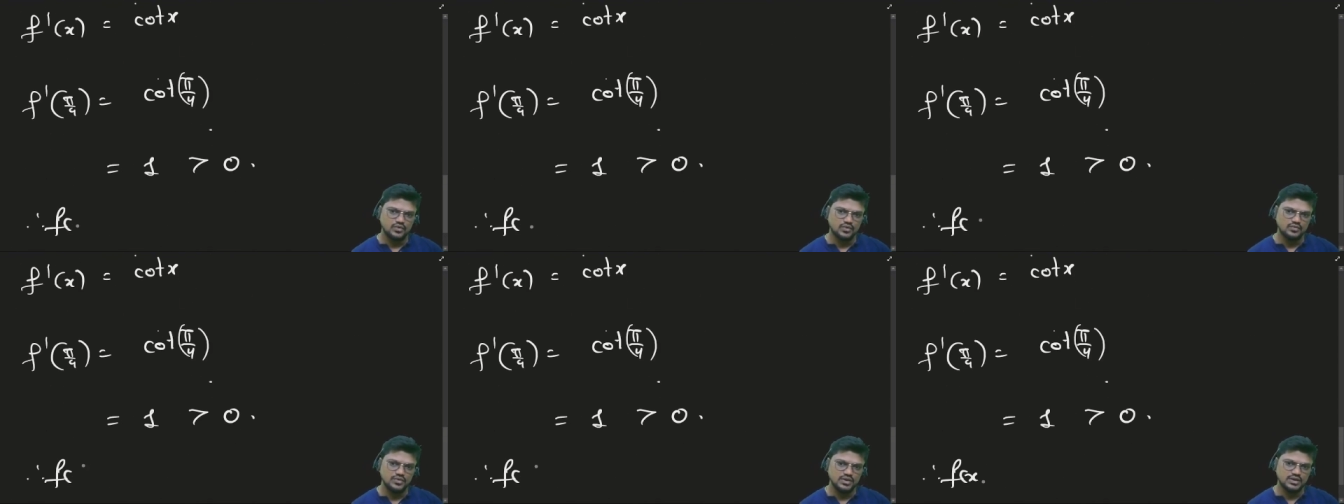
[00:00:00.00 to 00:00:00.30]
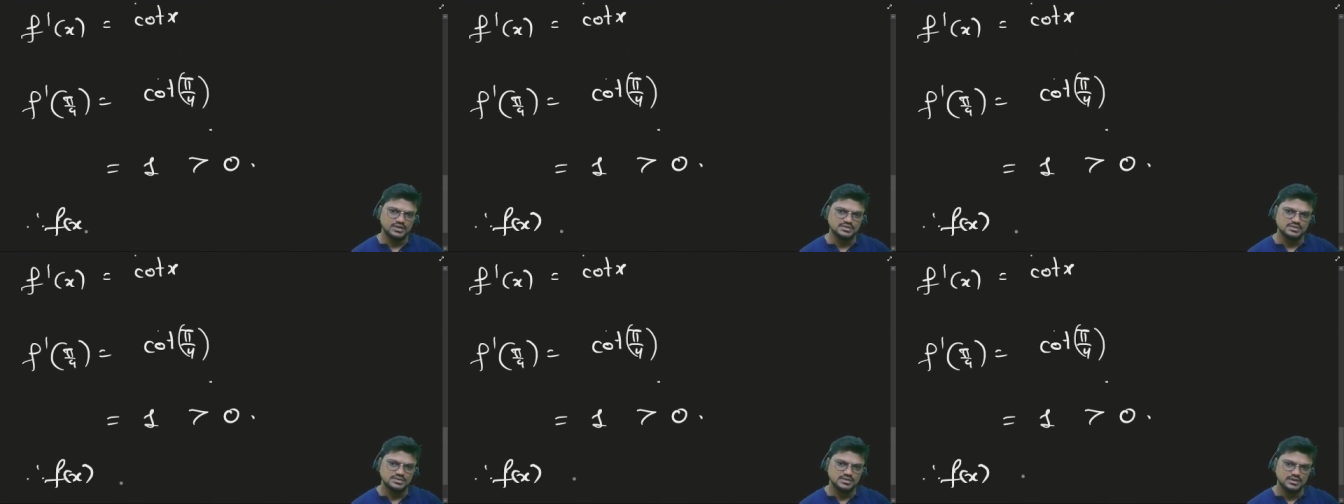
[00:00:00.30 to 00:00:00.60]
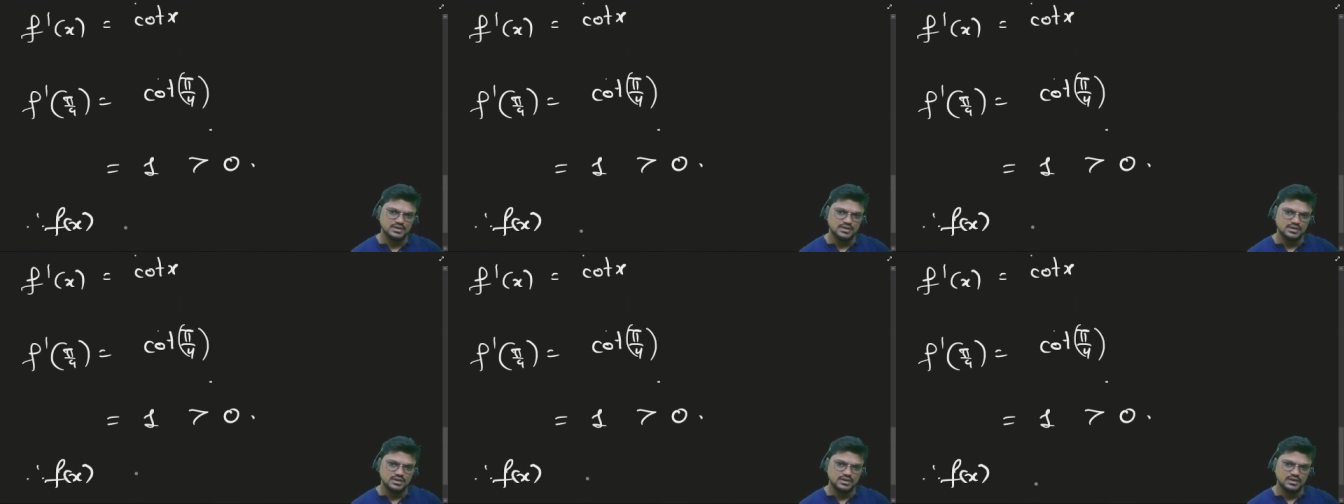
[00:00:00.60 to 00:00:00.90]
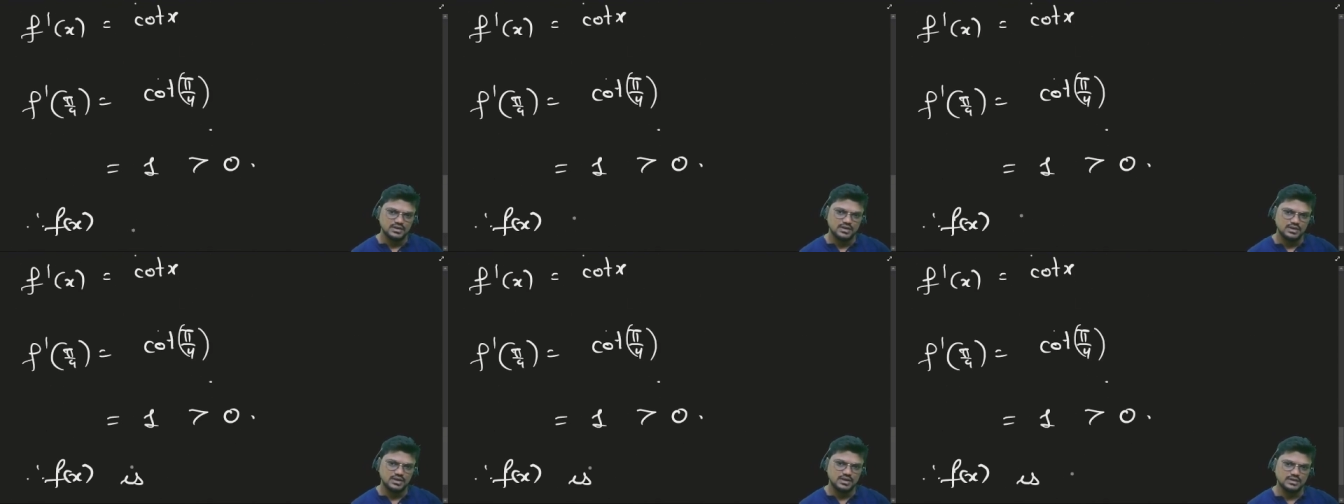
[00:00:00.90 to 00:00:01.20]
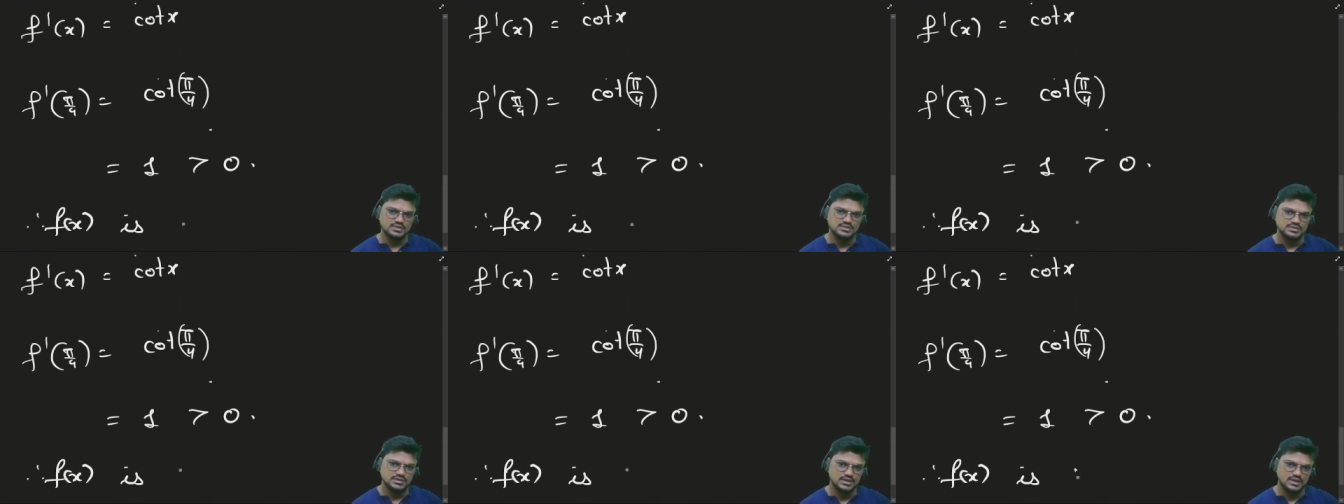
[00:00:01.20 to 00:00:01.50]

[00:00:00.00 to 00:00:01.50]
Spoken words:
of x is